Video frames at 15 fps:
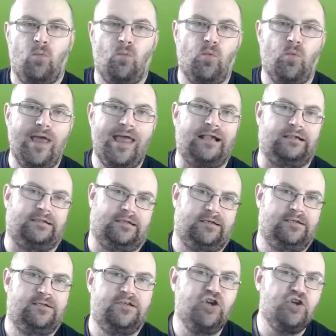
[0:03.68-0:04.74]
Well,
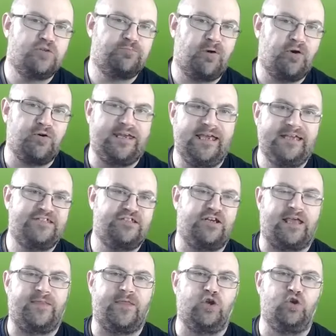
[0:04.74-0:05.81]
news broke
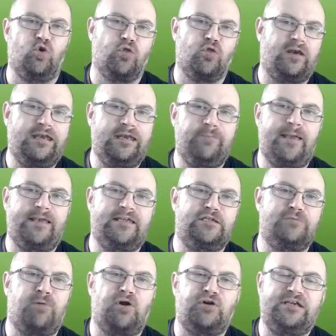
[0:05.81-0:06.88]
yesterday that Northern
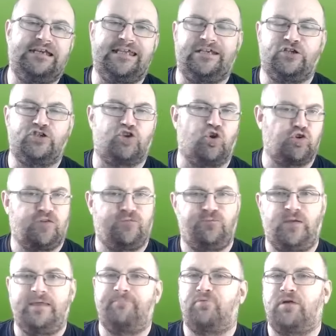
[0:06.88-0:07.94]
Independence Party leader Dr.
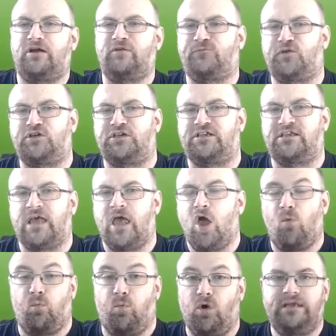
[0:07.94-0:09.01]
Philip Proudfoot had
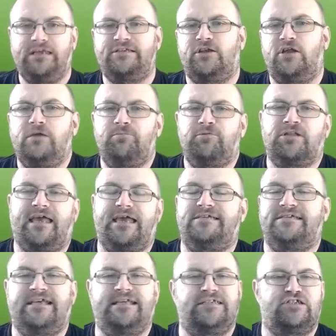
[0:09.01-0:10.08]
won his libel
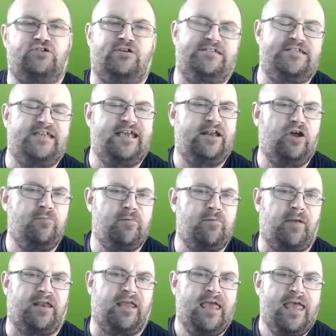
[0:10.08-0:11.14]
case against Tracey Ann
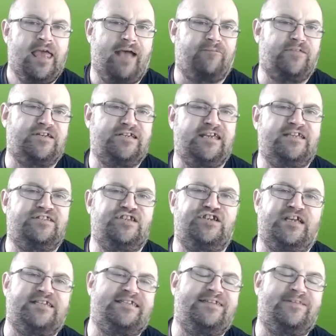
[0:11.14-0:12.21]
Oberman after she had
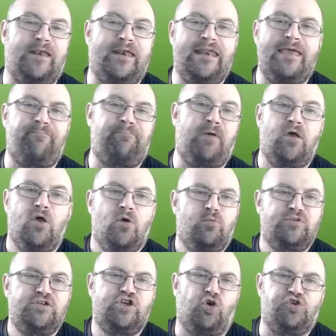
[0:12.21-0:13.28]
suggested that NIP
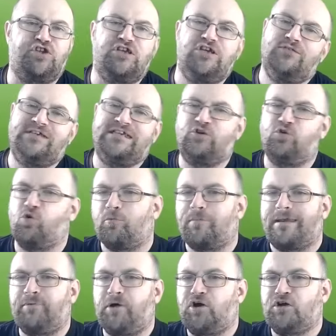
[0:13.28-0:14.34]
was a continuity
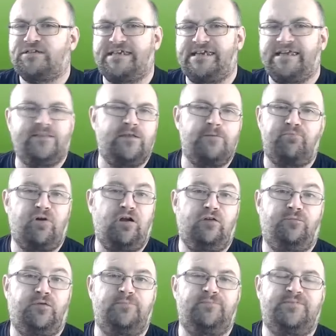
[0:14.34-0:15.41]
Corbyn party and that
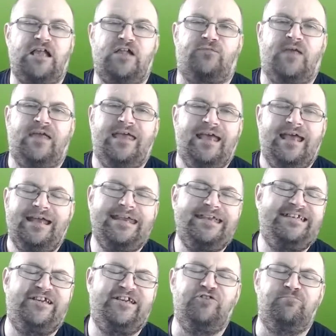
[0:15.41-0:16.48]
Proudfoot himself had a
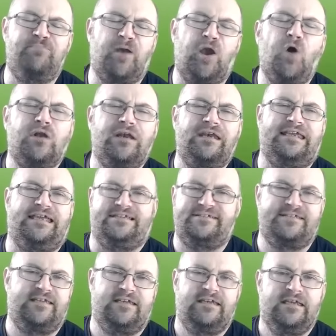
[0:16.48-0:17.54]
due block
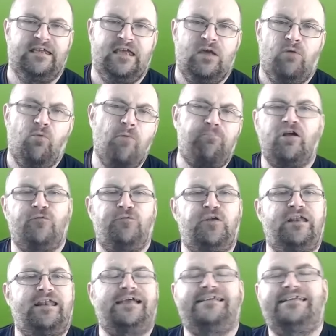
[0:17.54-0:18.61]
list. What
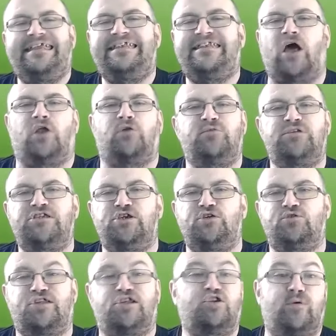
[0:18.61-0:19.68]
Proudfoot had actually done was
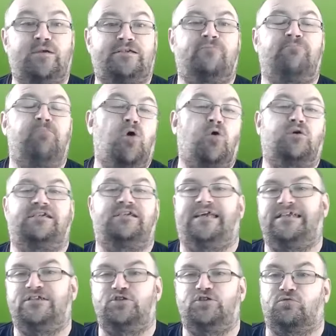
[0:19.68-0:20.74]
use the Twitter
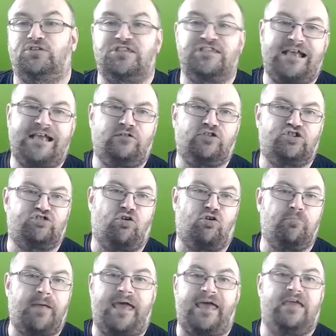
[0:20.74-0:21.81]
blockchain tool to tackle
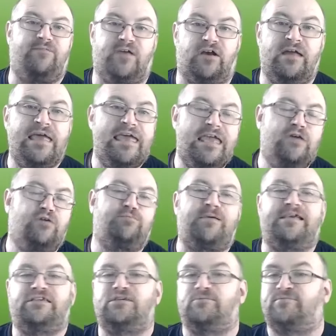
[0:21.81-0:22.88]
troll behaviour he was
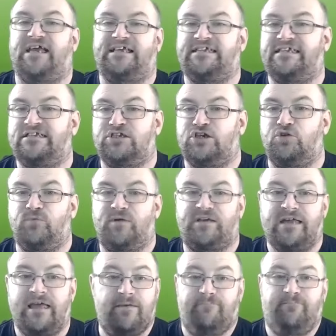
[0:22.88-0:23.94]
being subjected to,
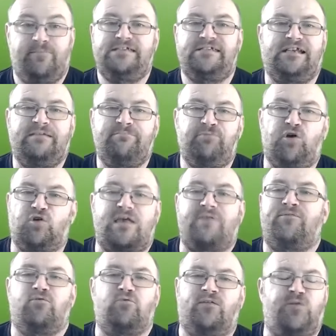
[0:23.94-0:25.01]
which basically blocks
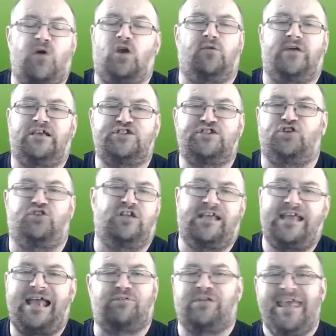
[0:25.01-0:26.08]
everyone following a certain
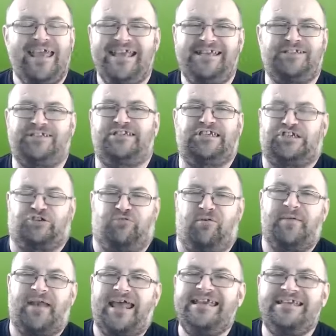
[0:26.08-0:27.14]
account. It doesn't
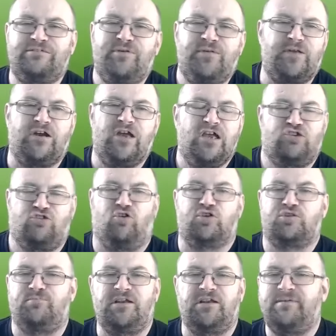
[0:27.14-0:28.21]
discriminate whether
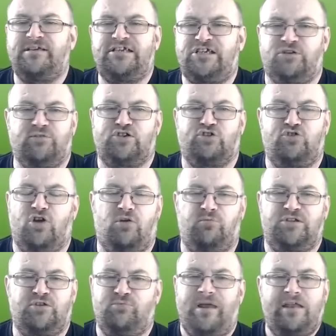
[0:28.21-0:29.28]
trolls might have been Jewish or not
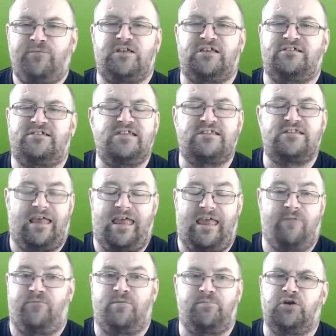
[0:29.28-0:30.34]
was irrelevant since
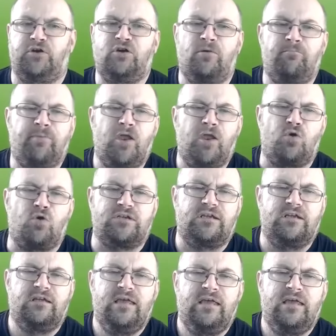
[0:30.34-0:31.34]
everybody got blocked.